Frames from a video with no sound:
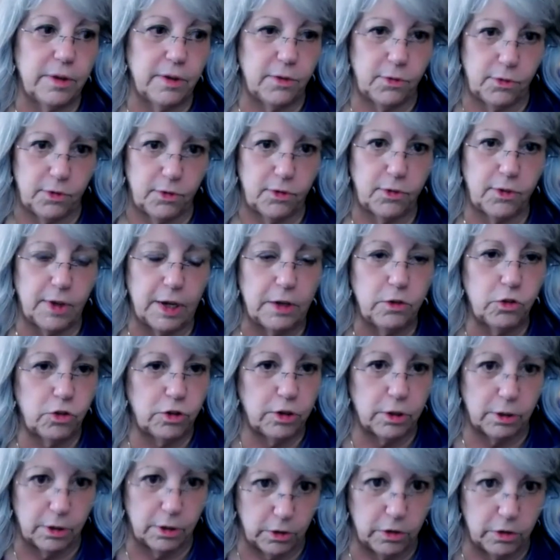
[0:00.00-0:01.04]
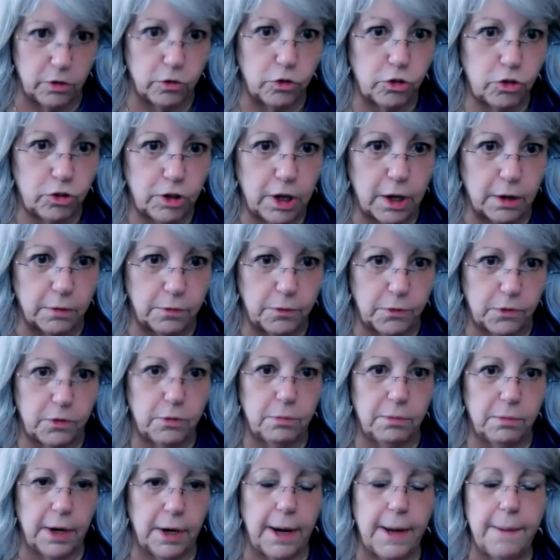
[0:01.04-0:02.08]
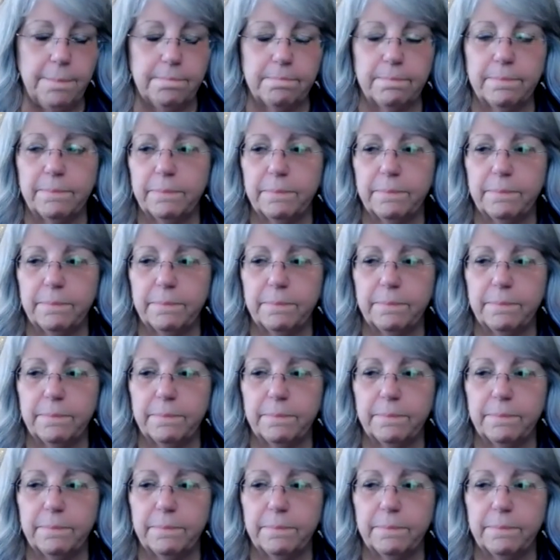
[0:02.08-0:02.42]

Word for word: this ascension, the new shift, right?